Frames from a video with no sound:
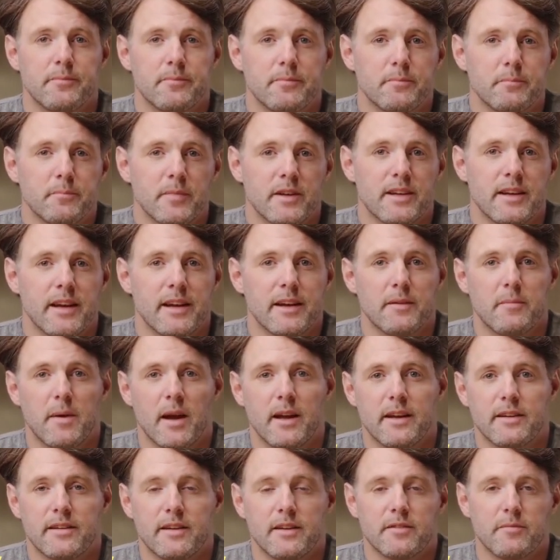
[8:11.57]
mitigating
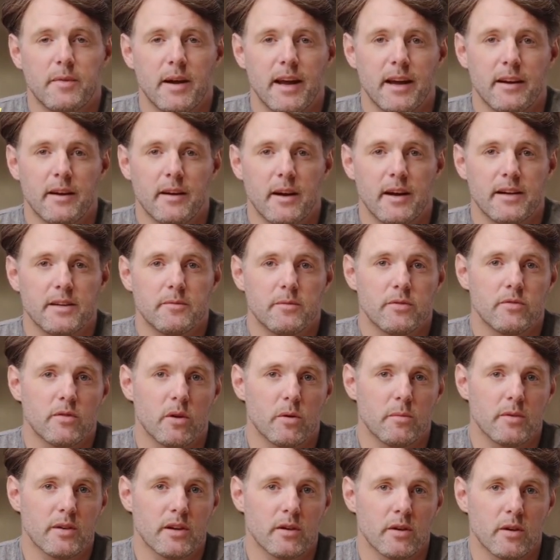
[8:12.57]
biases by analyzing
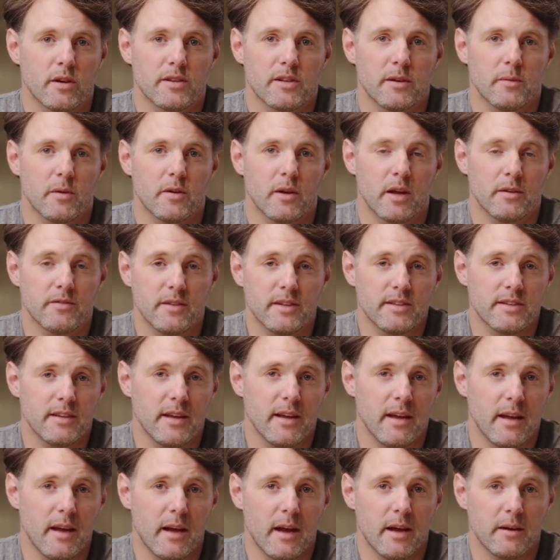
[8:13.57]
performance across demographics
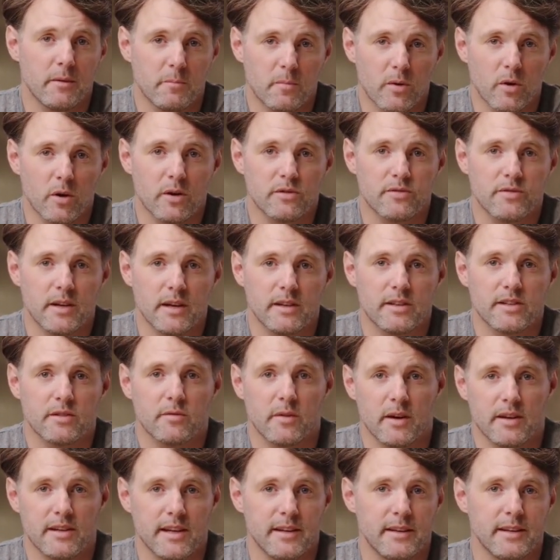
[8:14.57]
and employing
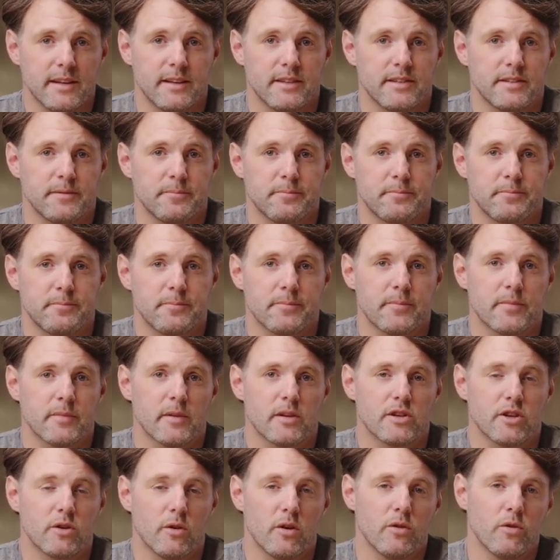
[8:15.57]
fairness-aware techniques,
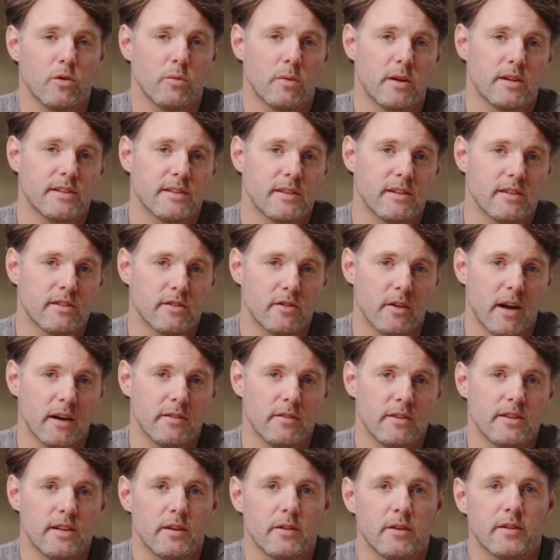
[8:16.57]
ensuring robustness through
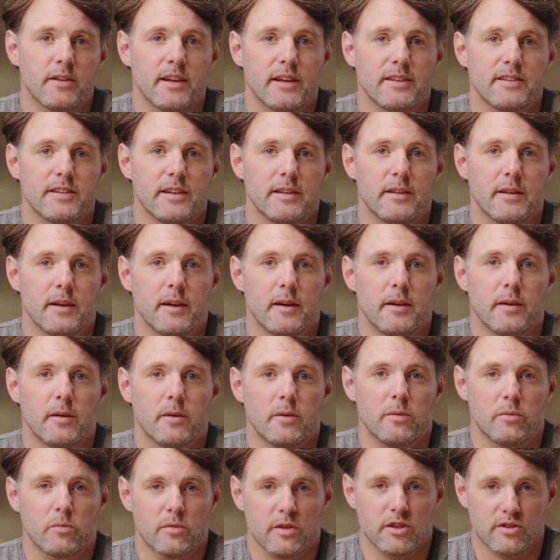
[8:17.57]
adversarial testing,
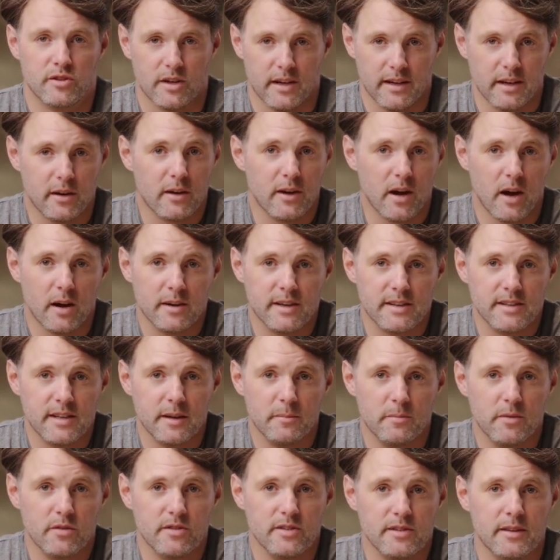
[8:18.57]
retraining on hard
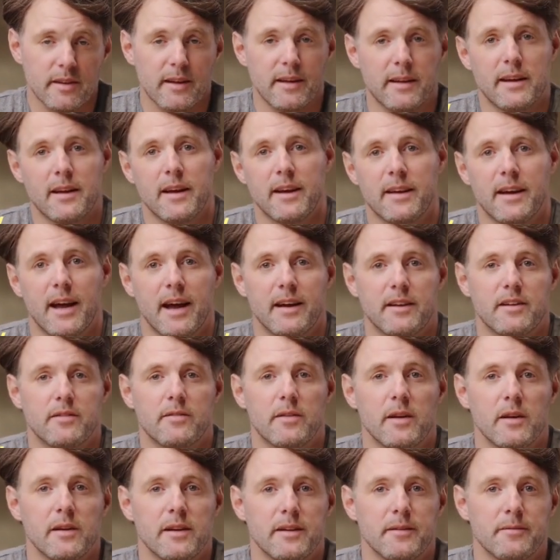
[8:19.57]
examples, and active
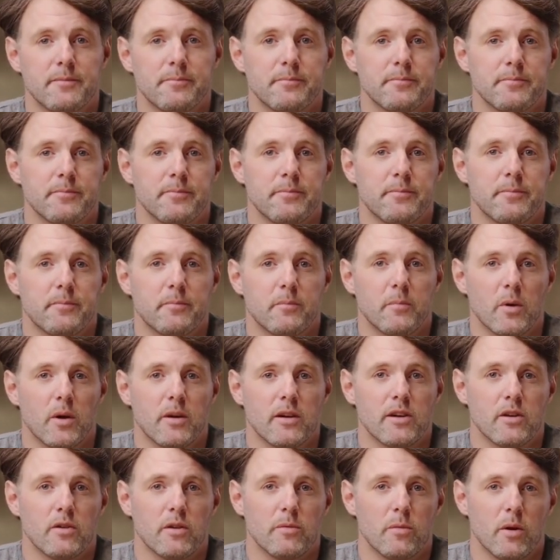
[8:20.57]
learning,
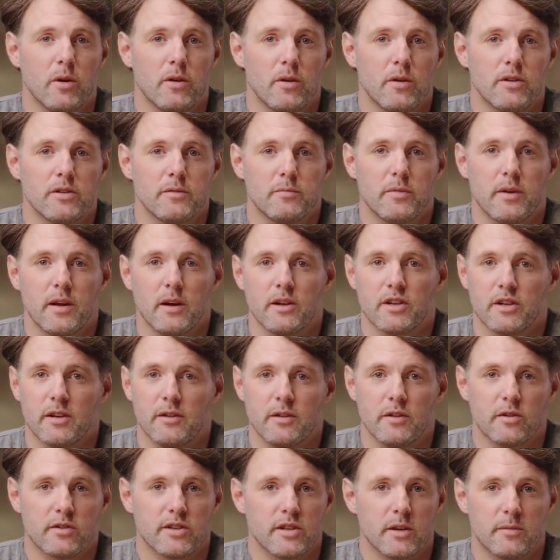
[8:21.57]
monitoring models in production
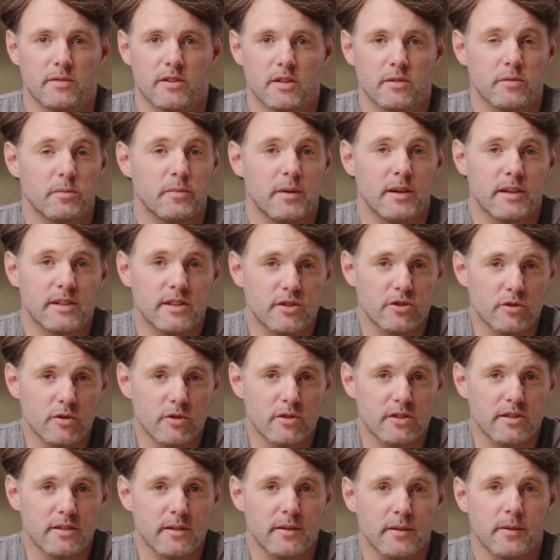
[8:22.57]
using observability
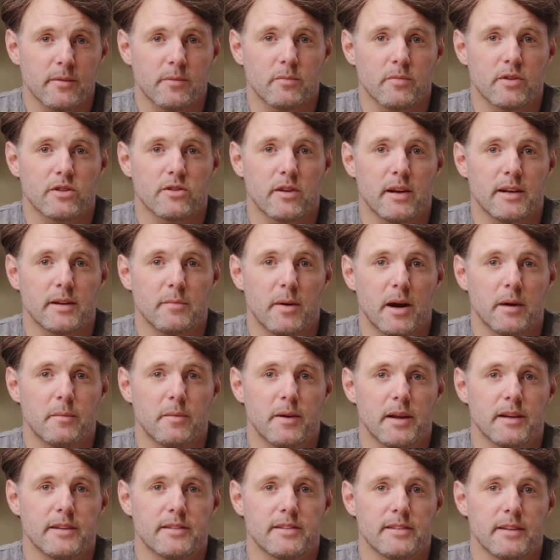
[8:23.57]
tools, retraining
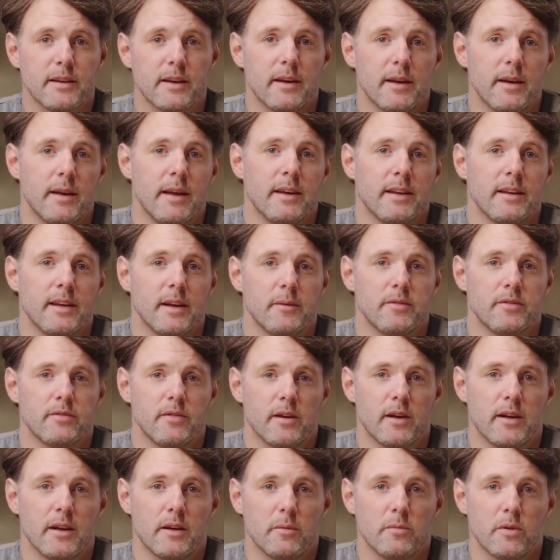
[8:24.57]
pipelines, and adaptive
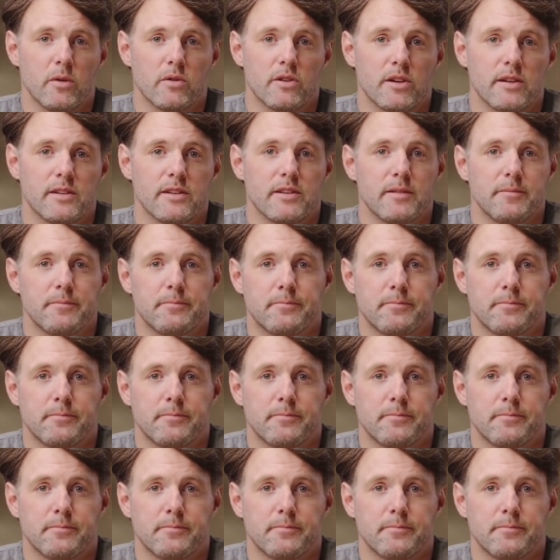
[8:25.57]
learning approaches.